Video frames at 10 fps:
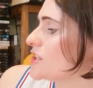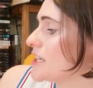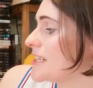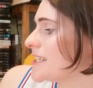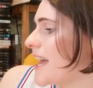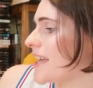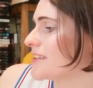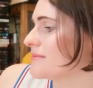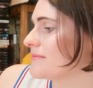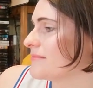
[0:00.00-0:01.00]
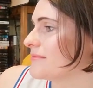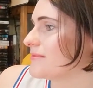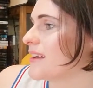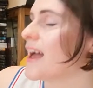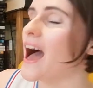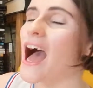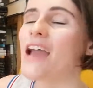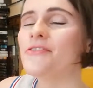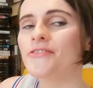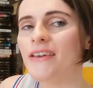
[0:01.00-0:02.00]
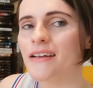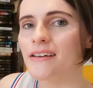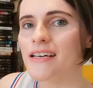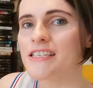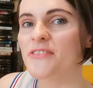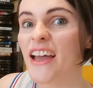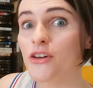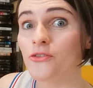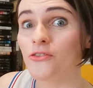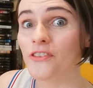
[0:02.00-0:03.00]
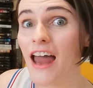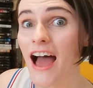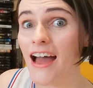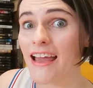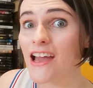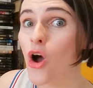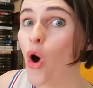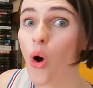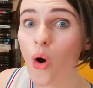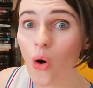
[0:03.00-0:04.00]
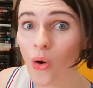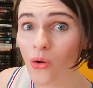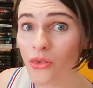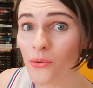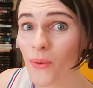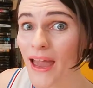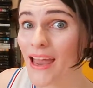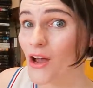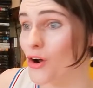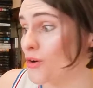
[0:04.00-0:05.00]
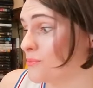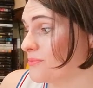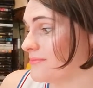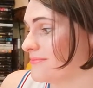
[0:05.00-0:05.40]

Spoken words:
she said, I feel as if I could fly all the way home.